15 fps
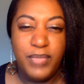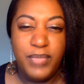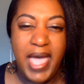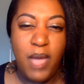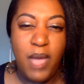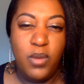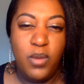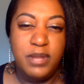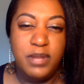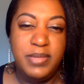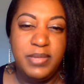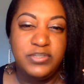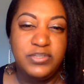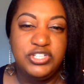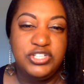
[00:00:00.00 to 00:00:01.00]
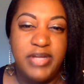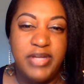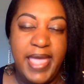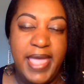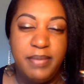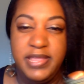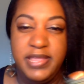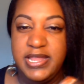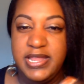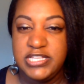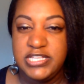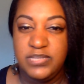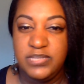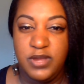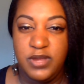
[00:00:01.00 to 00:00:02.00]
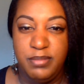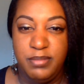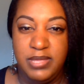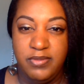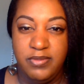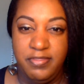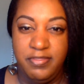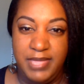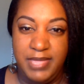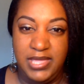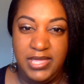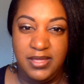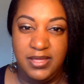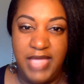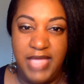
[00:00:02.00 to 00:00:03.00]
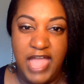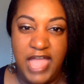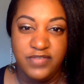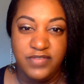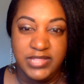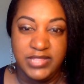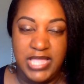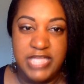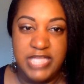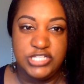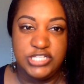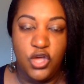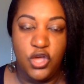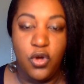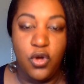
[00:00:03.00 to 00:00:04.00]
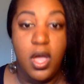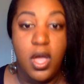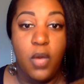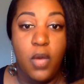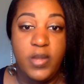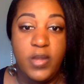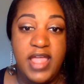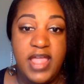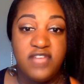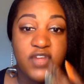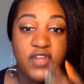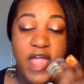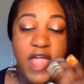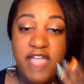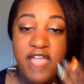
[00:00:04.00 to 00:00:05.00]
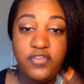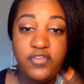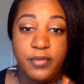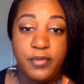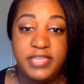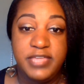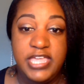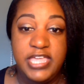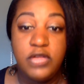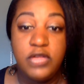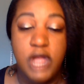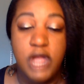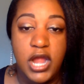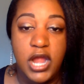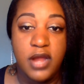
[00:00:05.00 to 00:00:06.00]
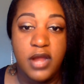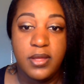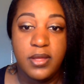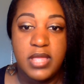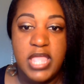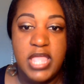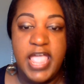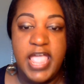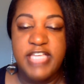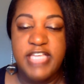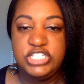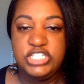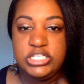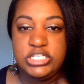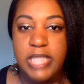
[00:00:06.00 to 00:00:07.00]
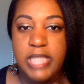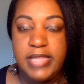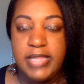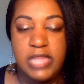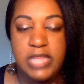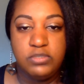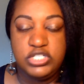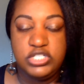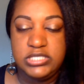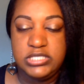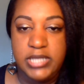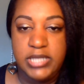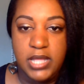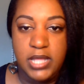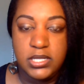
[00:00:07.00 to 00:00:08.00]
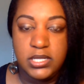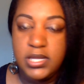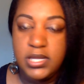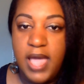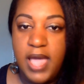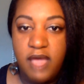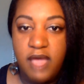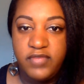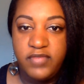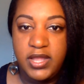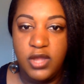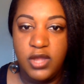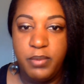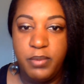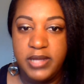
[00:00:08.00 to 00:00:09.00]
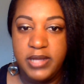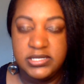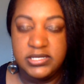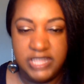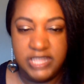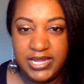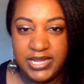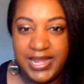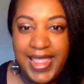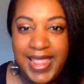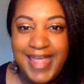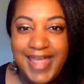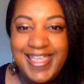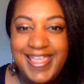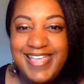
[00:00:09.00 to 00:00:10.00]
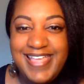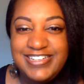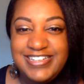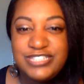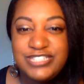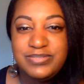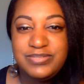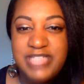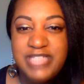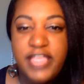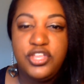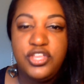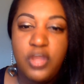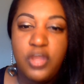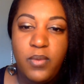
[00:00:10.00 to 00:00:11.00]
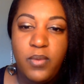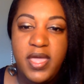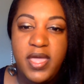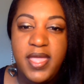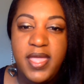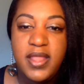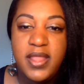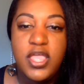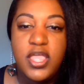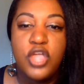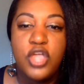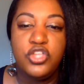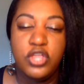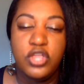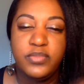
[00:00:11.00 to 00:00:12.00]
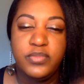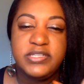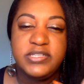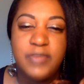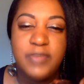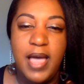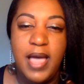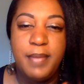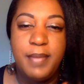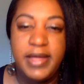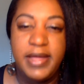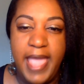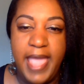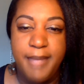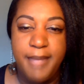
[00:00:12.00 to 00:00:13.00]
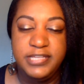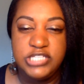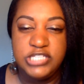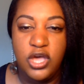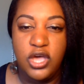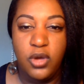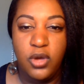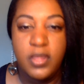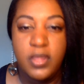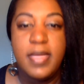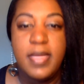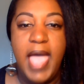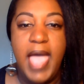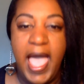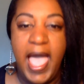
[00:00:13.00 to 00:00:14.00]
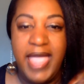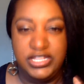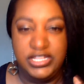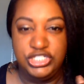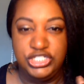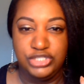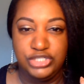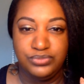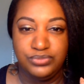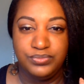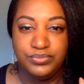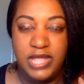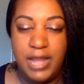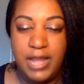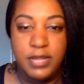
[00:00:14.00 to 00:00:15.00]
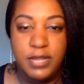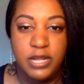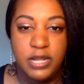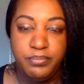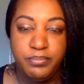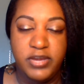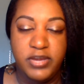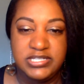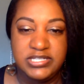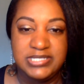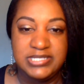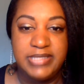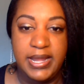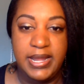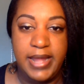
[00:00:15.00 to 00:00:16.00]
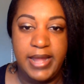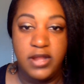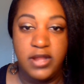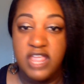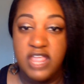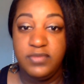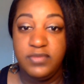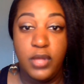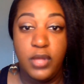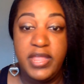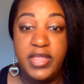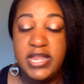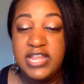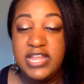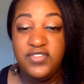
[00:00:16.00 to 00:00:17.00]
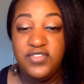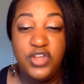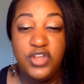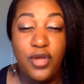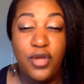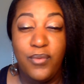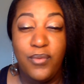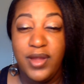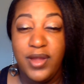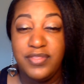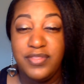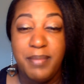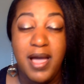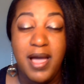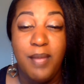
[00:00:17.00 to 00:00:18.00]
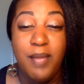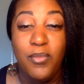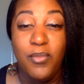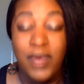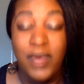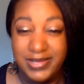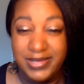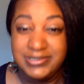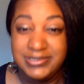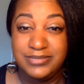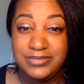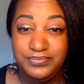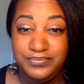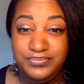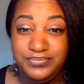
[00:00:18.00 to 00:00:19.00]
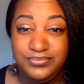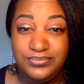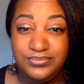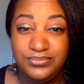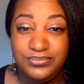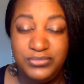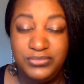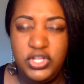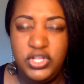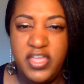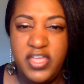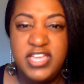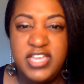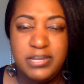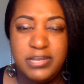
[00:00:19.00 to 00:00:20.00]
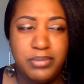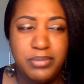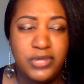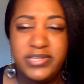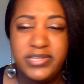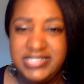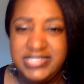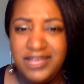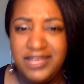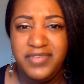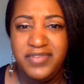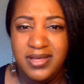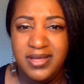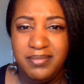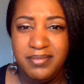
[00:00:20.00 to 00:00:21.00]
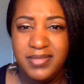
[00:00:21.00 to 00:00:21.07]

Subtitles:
I want to be with your dad, but he doesn't want to be with me, kind of a thing. So whenever Ephraim killed her, it's just like that was just the nail in the coffin, no pun intended. And he just was like, you know what? You're the reason why I'm unhappy, so I hate you. And I'm going to press this detonator, even though he didn't even know where the bomb was. He could have blew himself up.